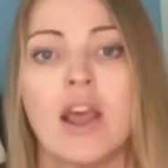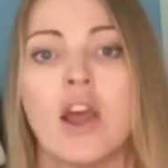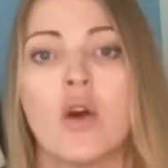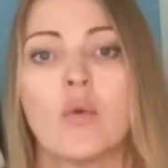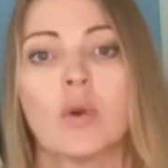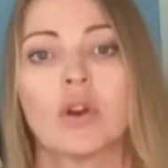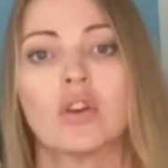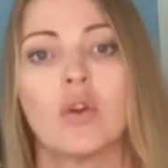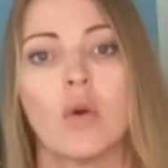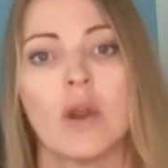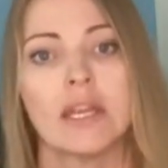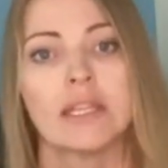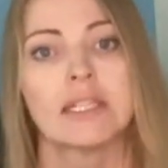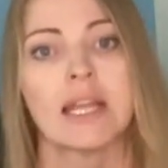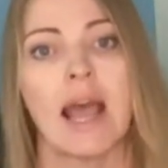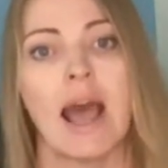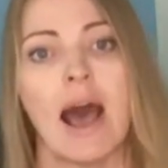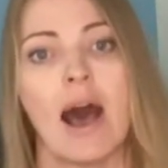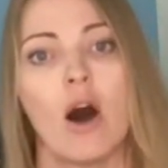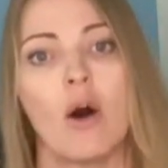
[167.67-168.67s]
We're going to
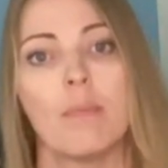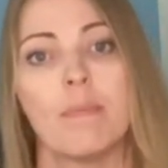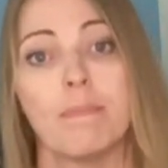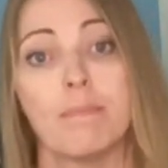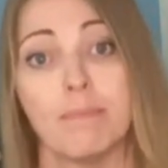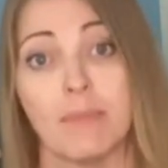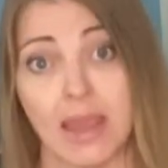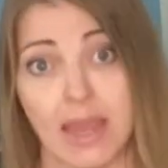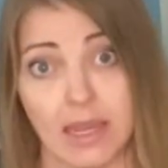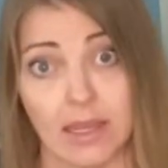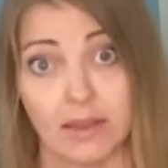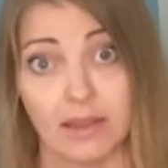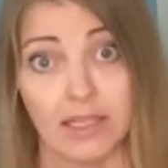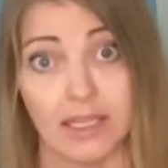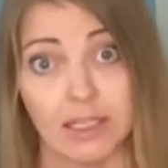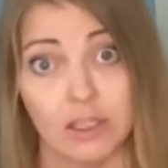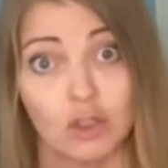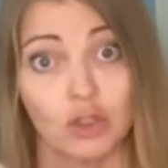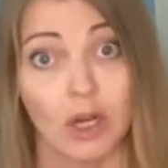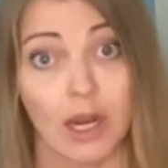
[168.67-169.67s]
help make
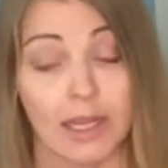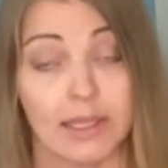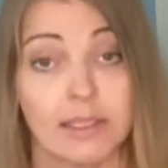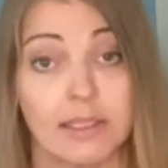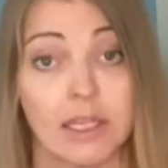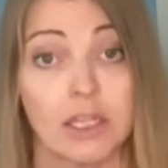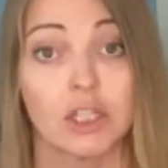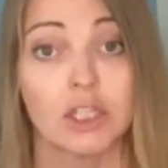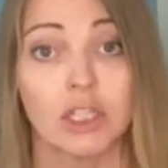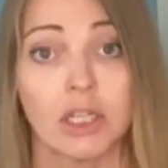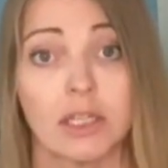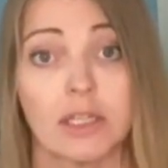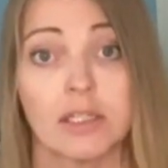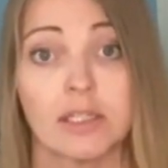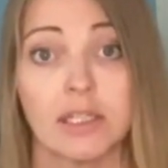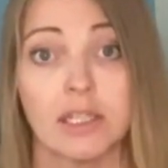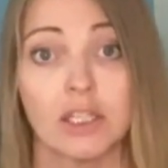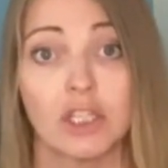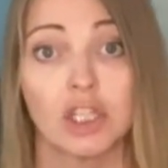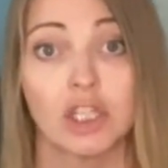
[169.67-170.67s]
these transitions,
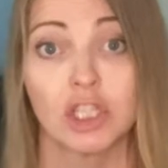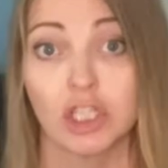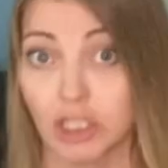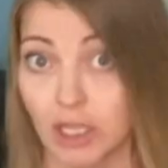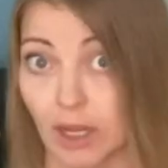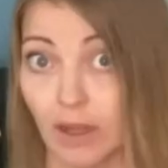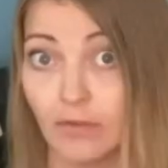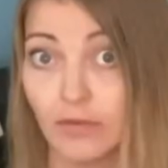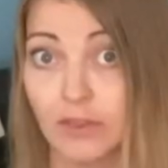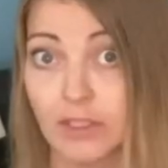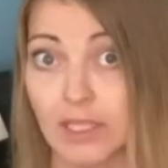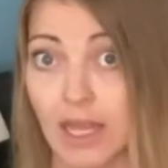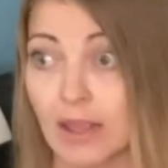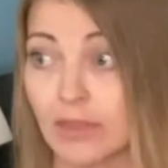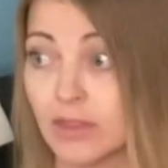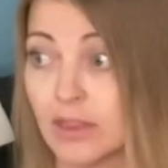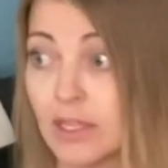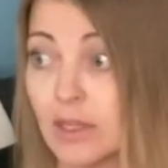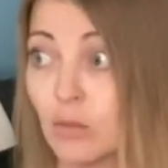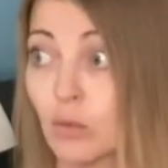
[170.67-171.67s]
these shifts,
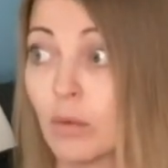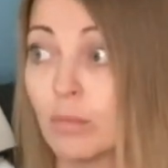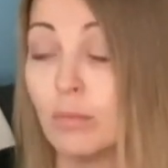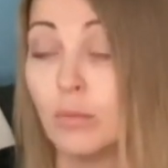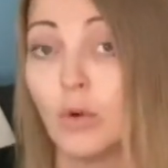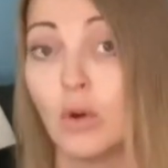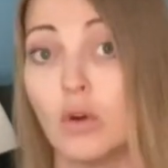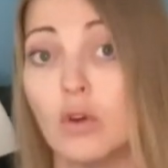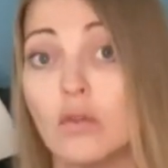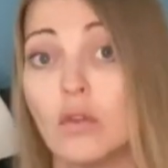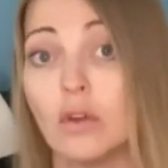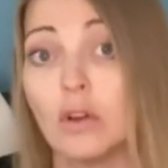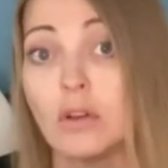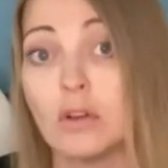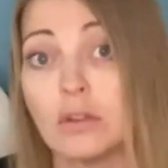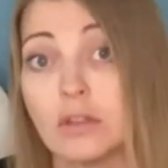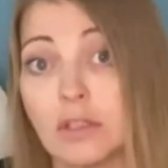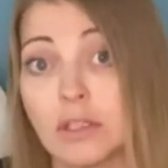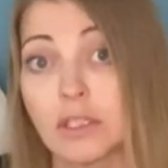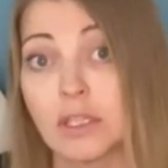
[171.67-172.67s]
and the
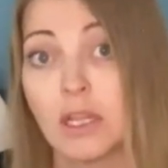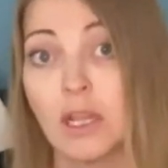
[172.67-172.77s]
removals